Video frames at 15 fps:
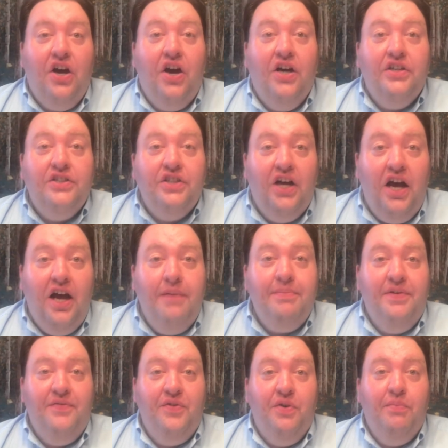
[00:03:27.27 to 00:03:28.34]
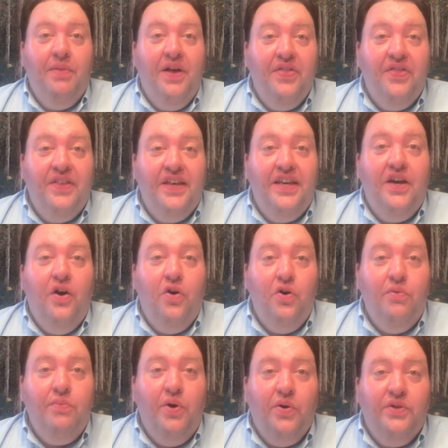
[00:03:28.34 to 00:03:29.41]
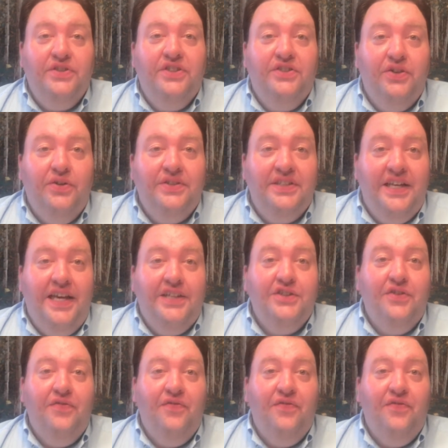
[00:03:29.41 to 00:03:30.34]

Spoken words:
on top of your monthly homeowners association